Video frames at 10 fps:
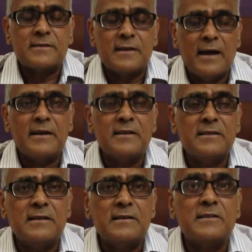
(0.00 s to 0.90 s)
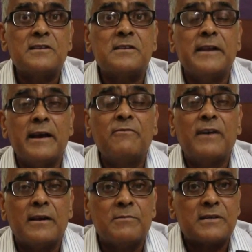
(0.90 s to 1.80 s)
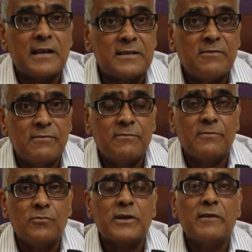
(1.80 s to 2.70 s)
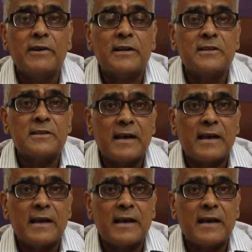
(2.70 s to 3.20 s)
Yes, and in the snake venom, we give it in